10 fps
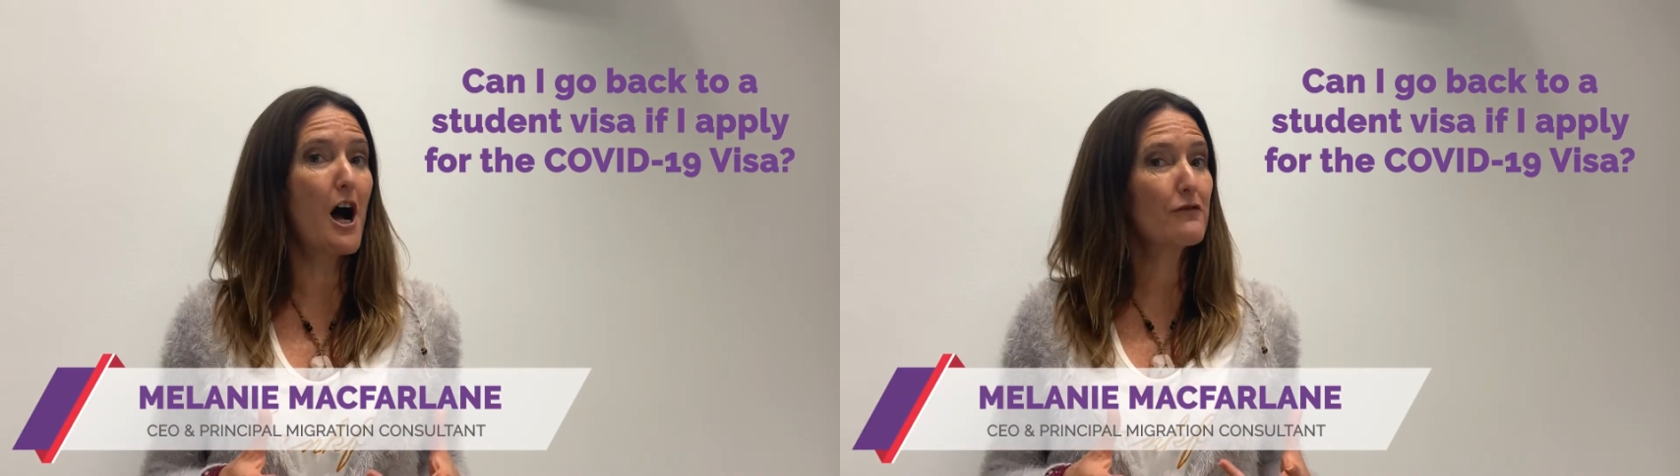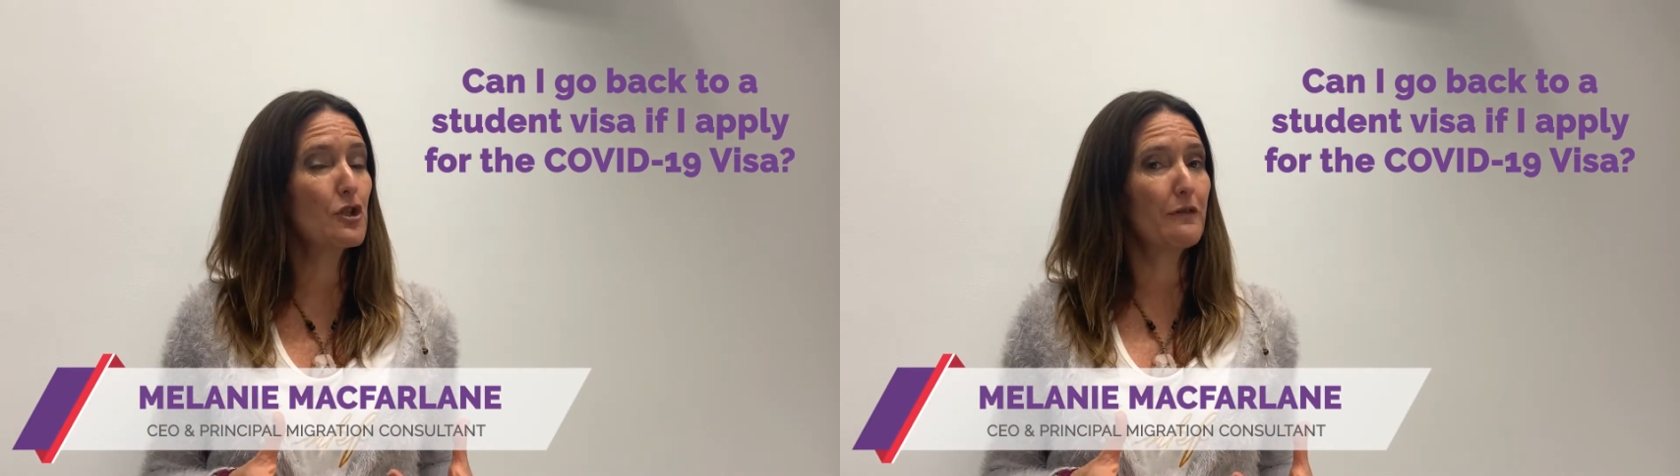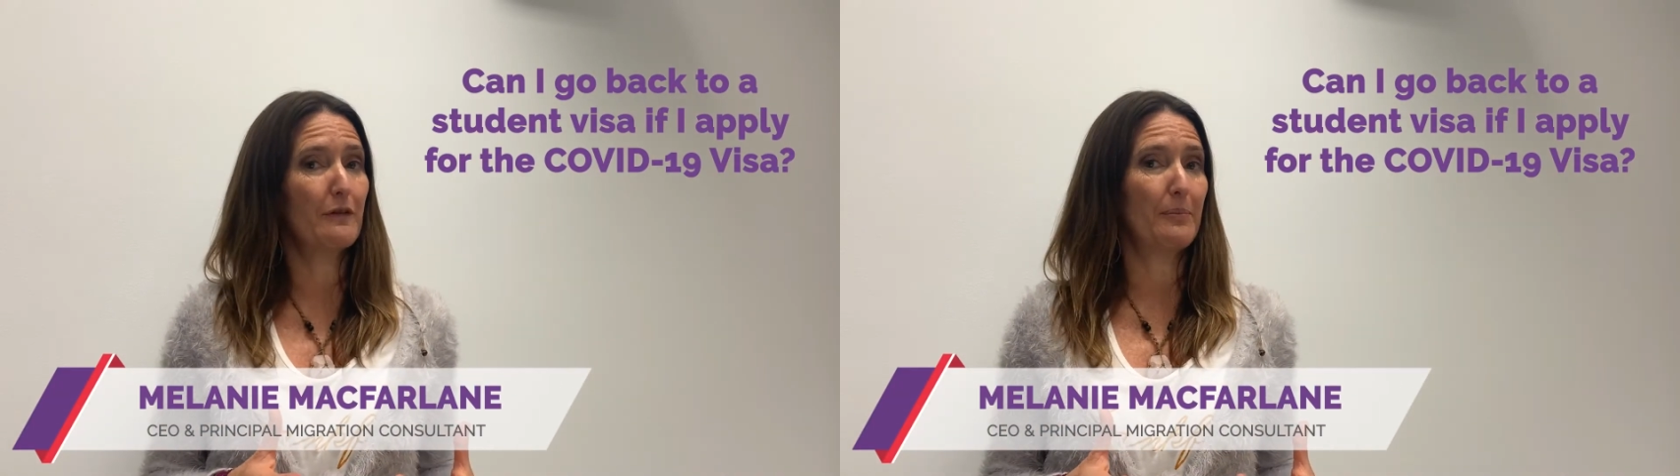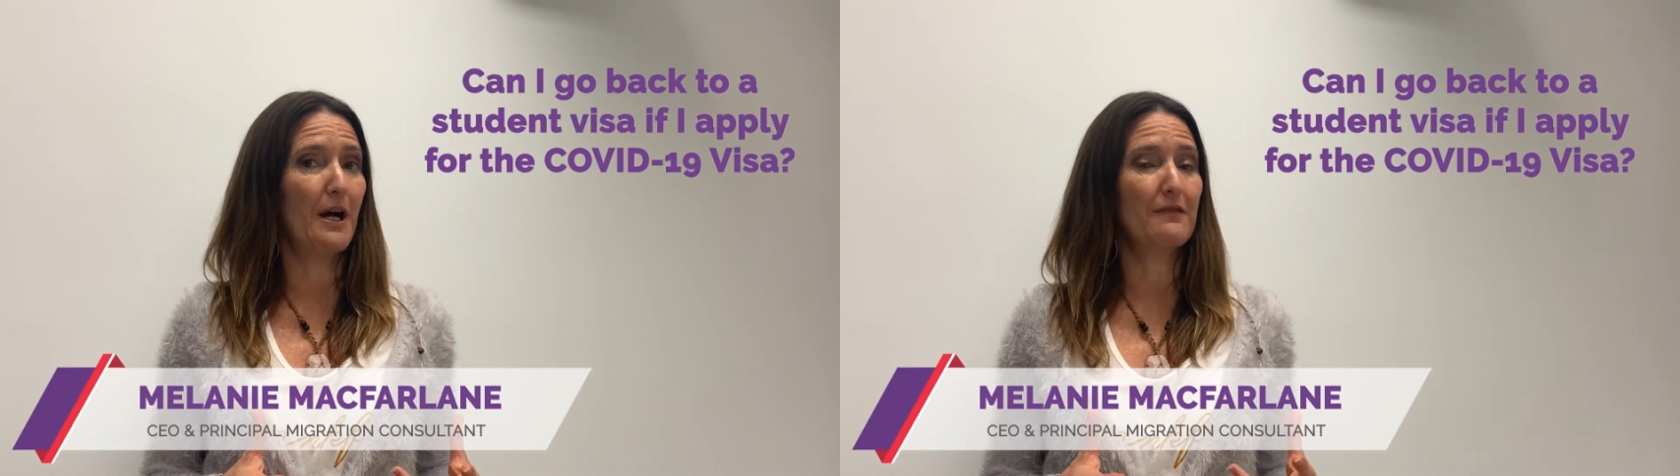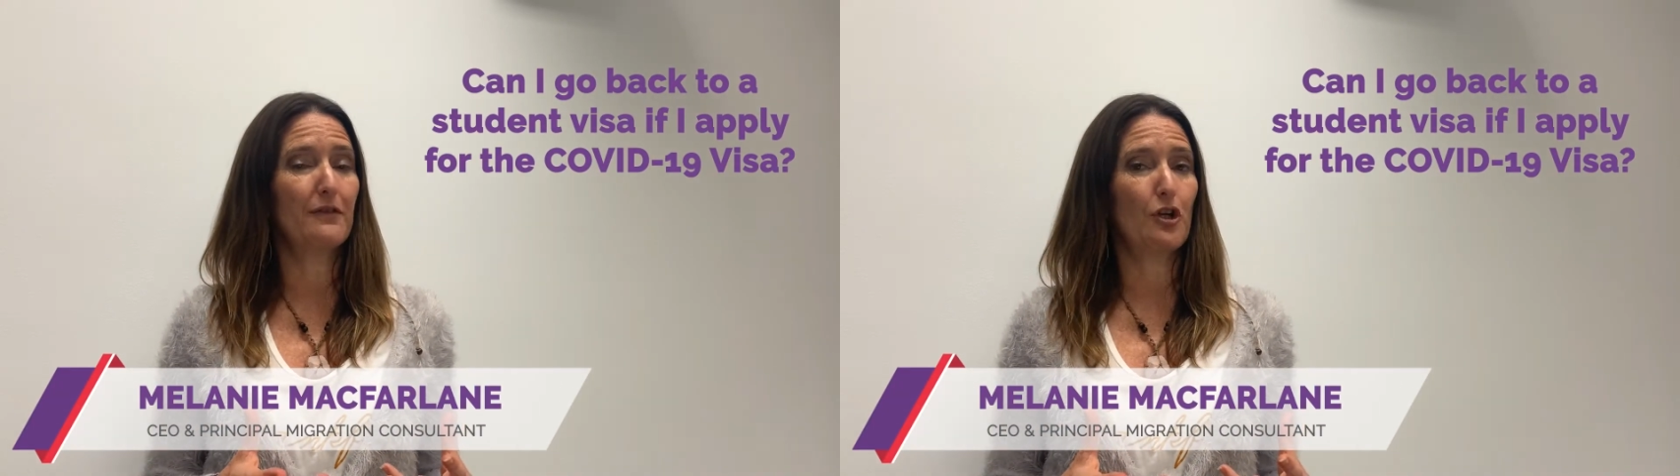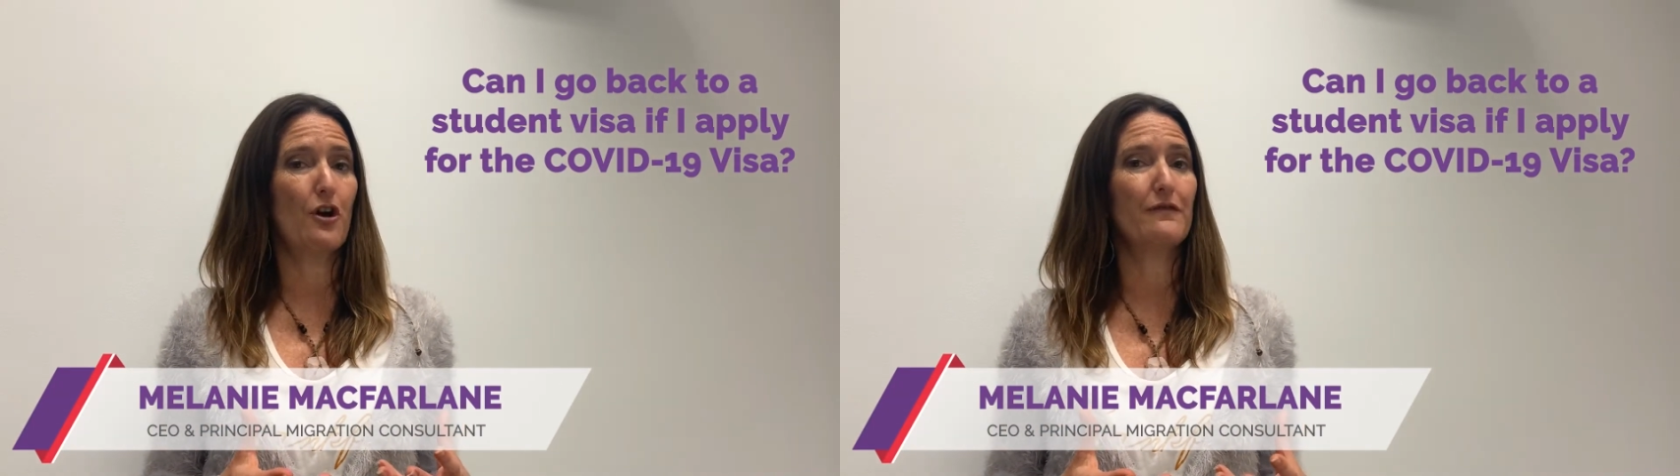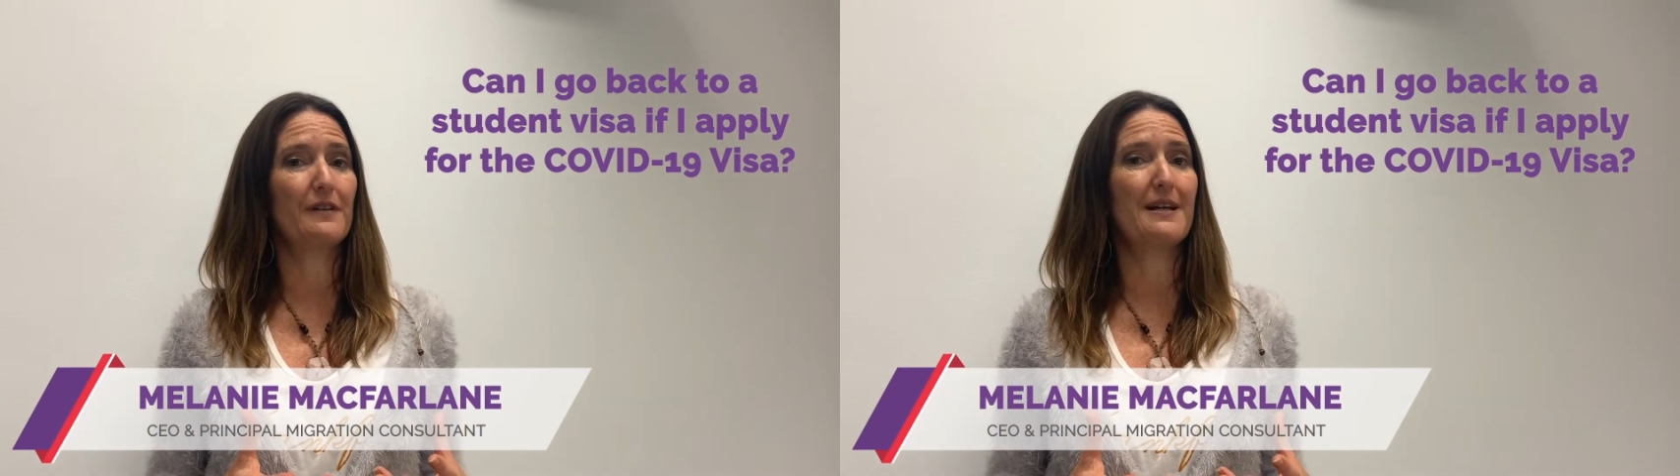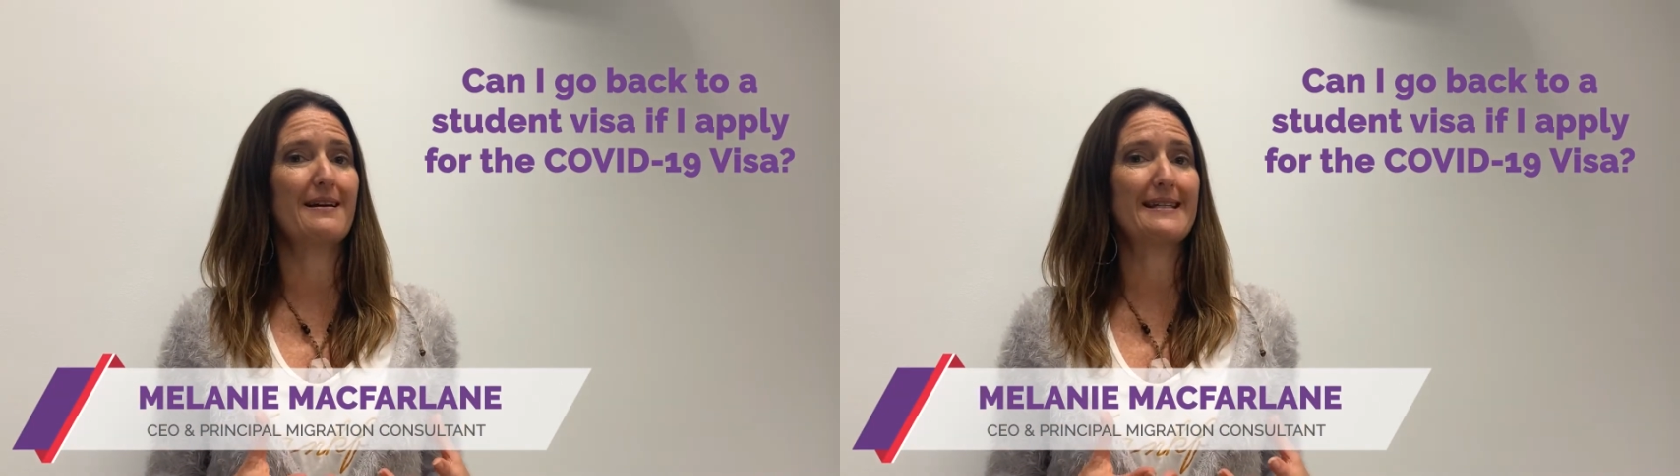after you've applied for the
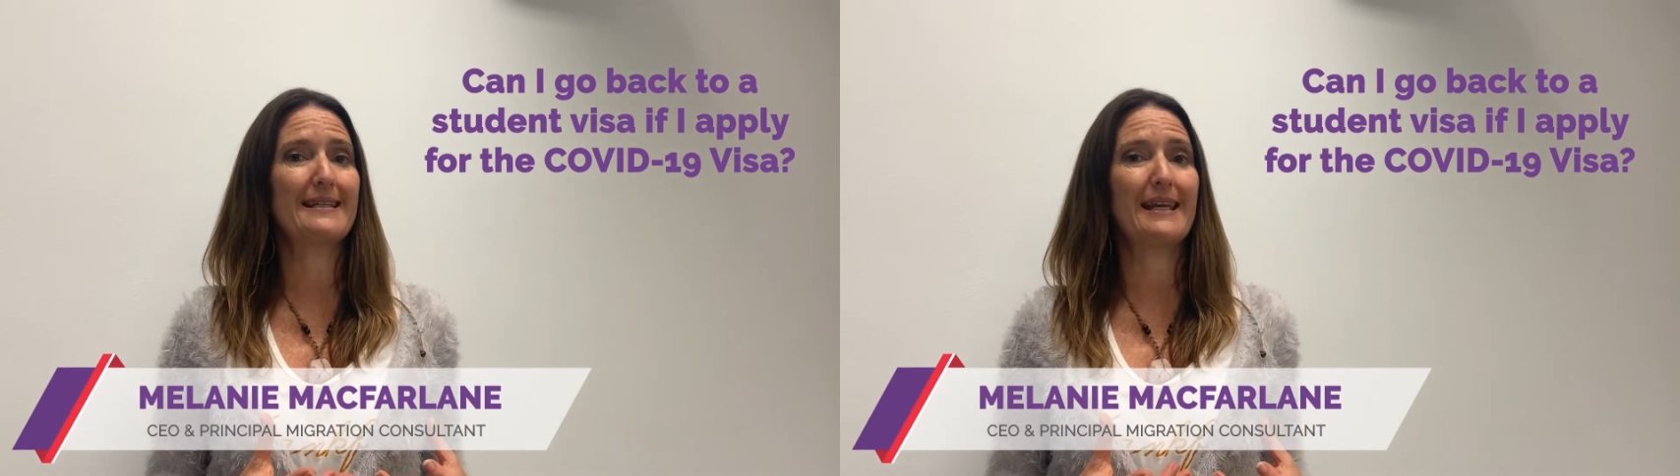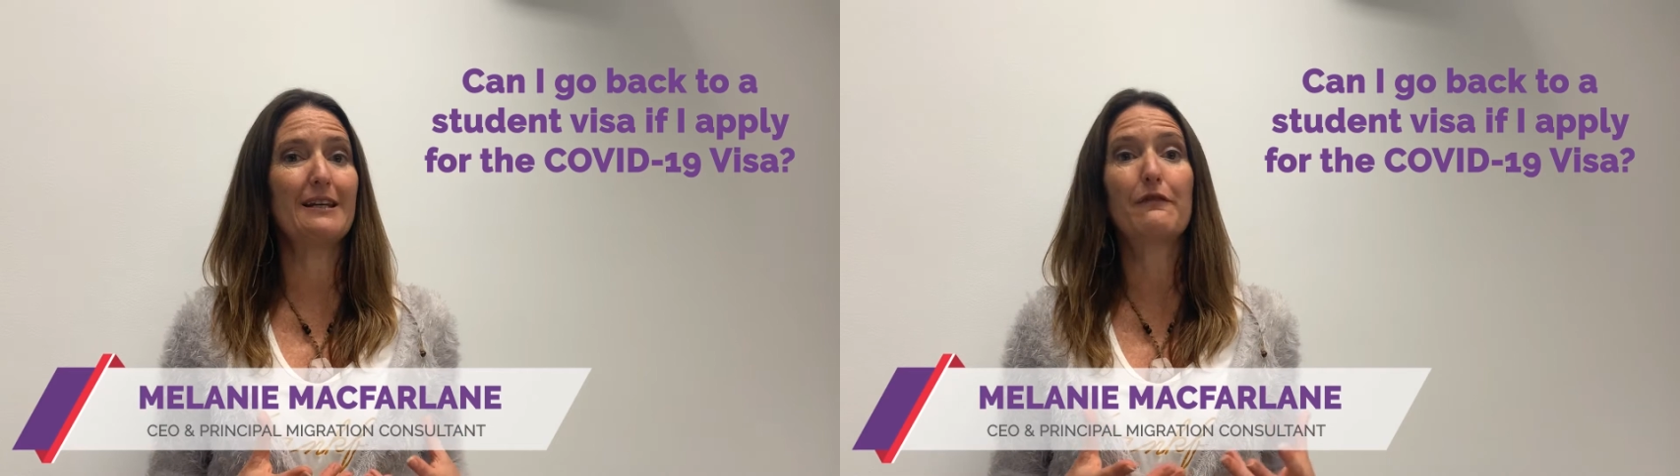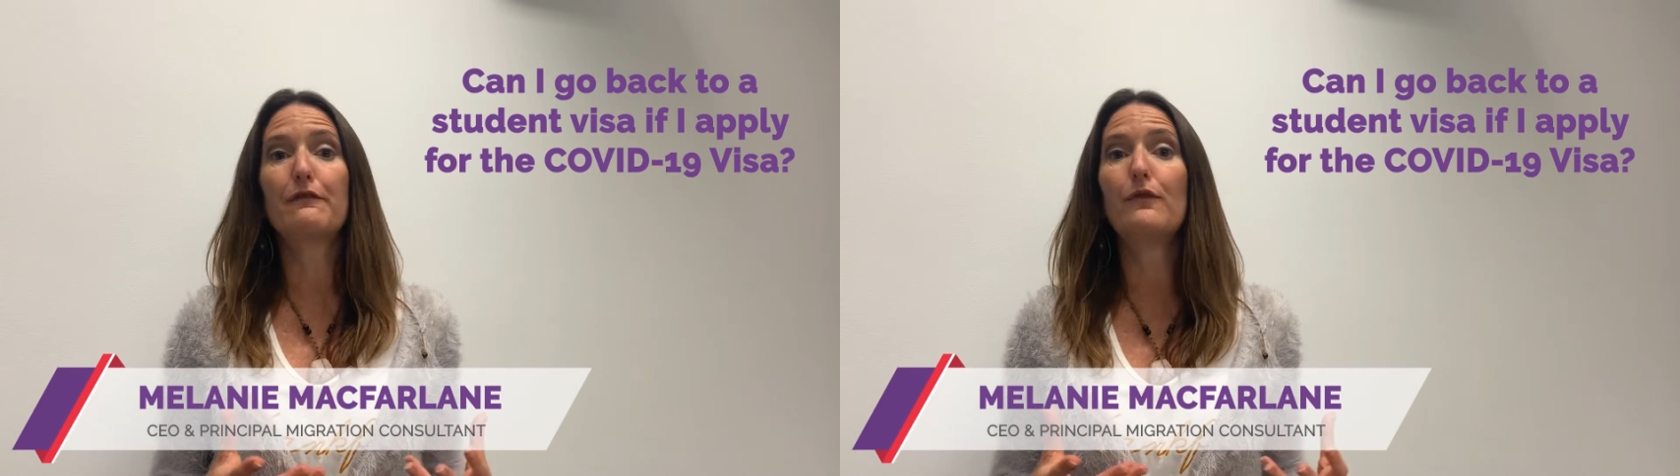COVID-19